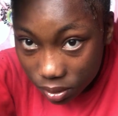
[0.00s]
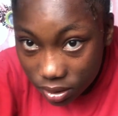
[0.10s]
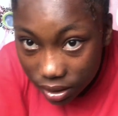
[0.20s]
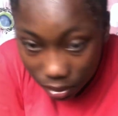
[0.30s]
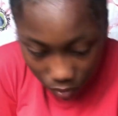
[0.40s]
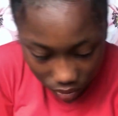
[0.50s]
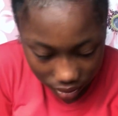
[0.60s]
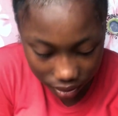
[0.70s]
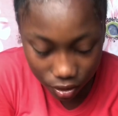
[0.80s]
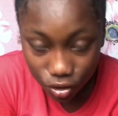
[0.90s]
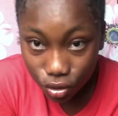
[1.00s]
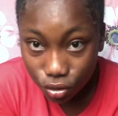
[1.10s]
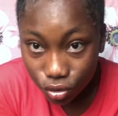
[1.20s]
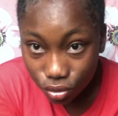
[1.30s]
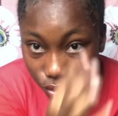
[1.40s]
Take more of the edge
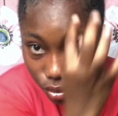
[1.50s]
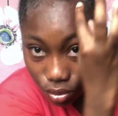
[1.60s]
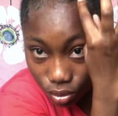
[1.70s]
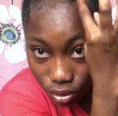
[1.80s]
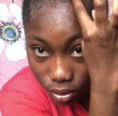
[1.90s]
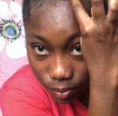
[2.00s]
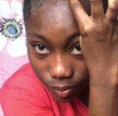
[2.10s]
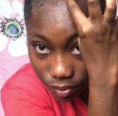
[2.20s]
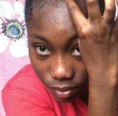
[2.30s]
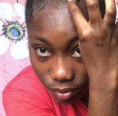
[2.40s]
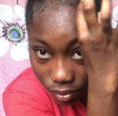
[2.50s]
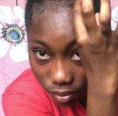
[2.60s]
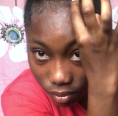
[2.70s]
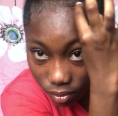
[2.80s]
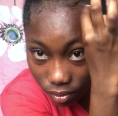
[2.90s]
control.
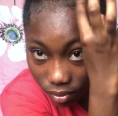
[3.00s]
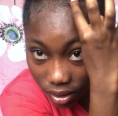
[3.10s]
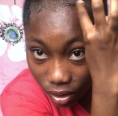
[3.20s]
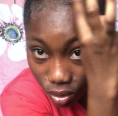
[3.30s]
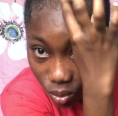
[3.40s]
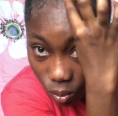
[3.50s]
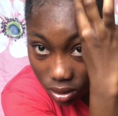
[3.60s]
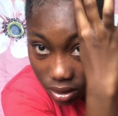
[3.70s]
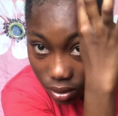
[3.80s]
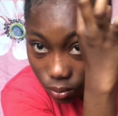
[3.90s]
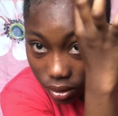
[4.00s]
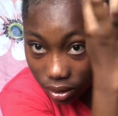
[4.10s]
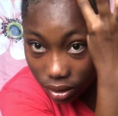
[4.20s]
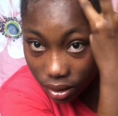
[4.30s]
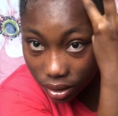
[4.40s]
I don't know what I'm doing there.